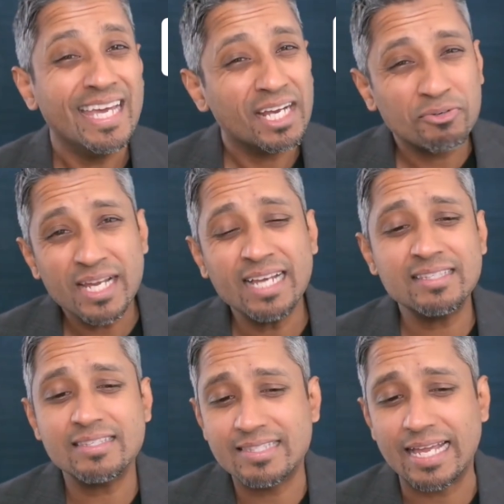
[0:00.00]
It
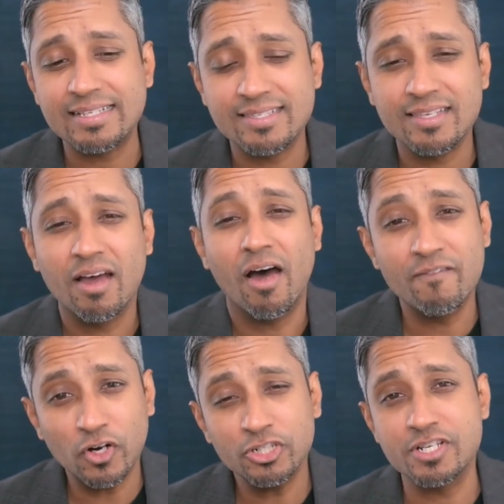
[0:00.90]
creates a sense
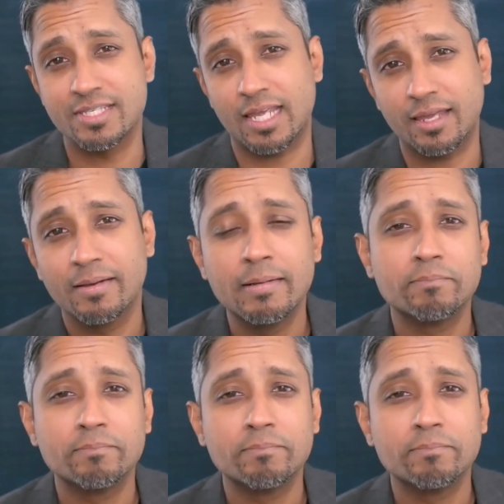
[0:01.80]
of urgency.